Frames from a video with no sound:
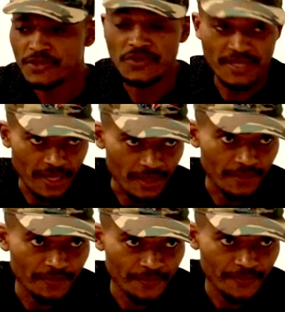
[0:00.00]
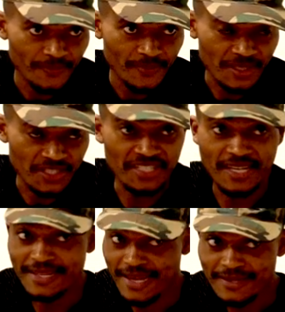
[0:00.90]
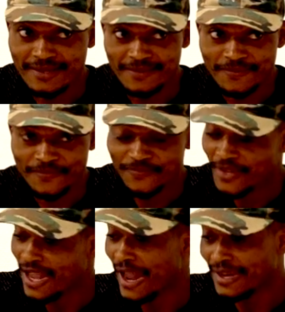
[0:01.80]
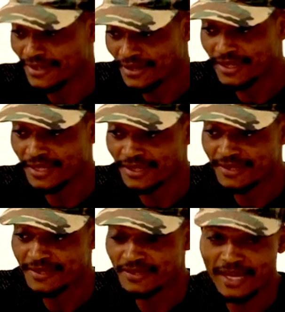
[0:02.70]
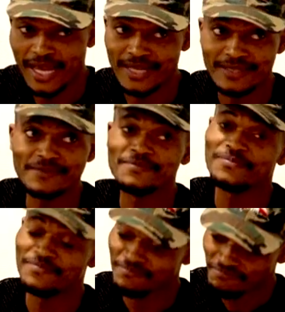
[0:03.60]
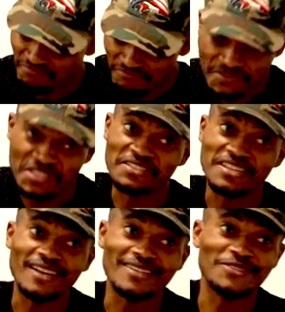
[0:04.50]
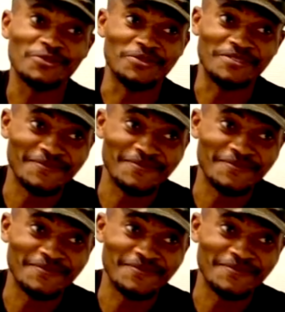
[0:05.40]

Suzanne? She said yes. And the take the test says she's telling the truth.